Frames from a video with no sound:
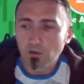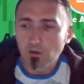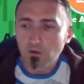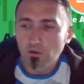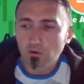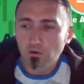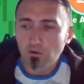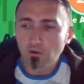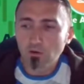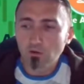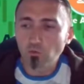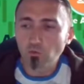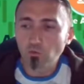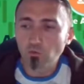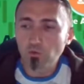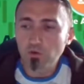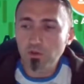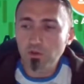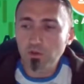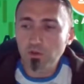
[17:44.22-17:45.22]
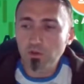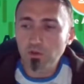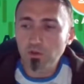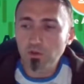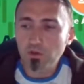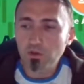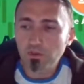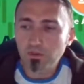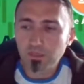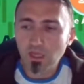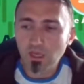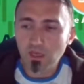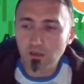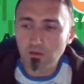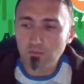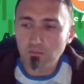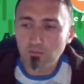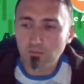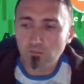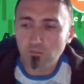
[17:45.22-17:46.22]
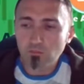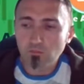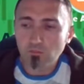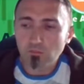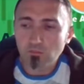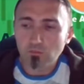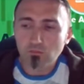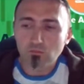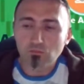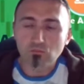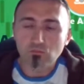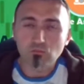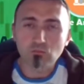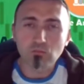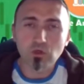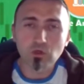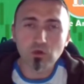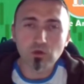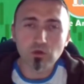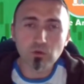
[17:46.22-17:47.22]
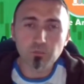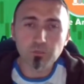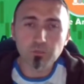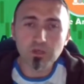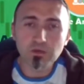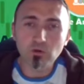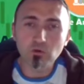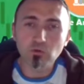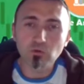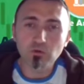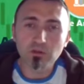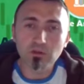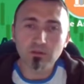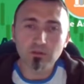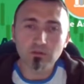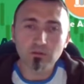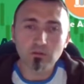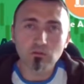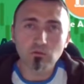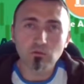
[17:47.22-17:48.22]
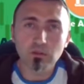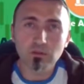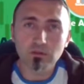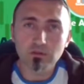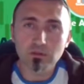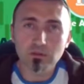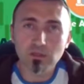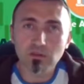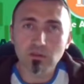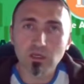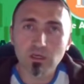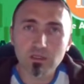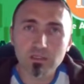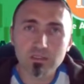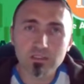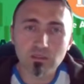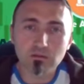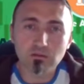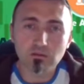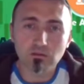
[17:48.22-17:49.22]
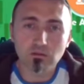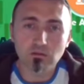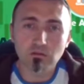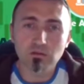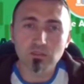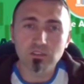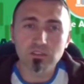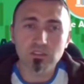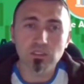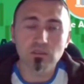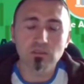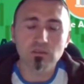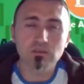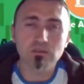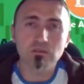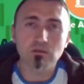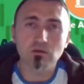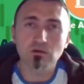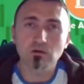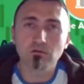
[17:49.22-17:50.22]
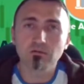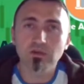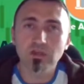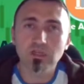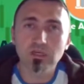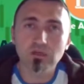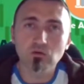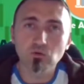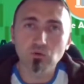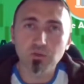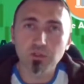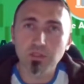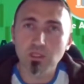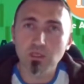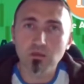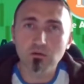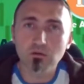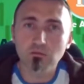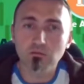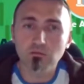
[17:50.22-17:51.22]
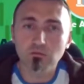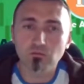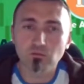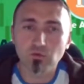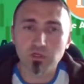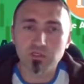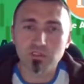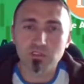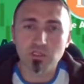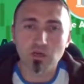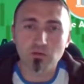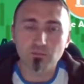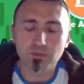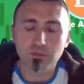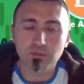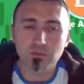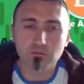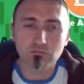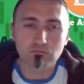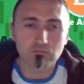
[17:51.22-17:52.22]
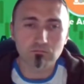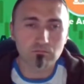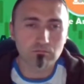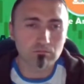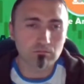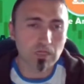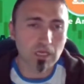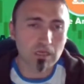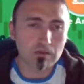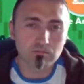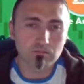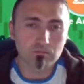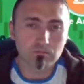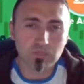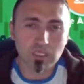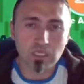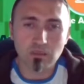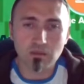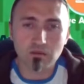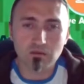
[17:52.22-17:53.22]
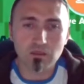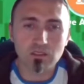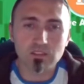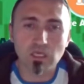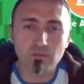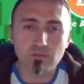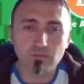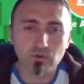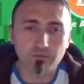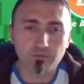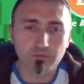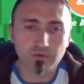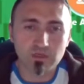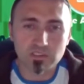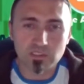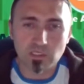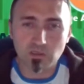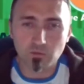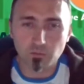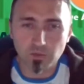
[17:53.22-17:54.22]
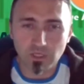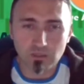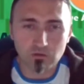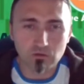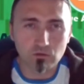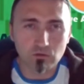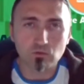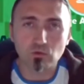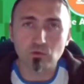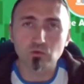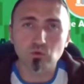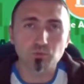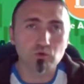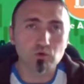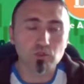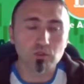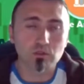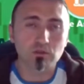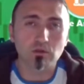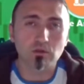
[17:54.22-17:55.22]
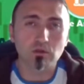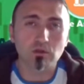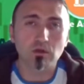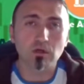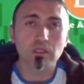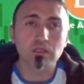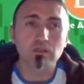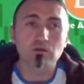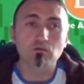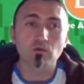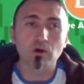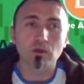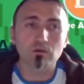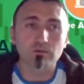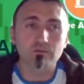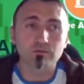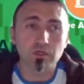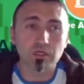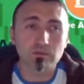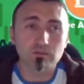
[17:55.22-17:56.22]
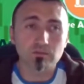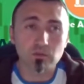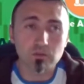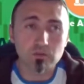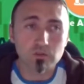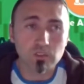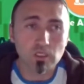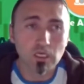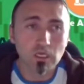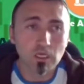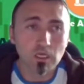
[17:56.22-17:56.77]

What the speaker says: With time, the people will realize that this is a very good thing. For example, I'm taking the example of XRP. I don't want to push any one of the cryptos.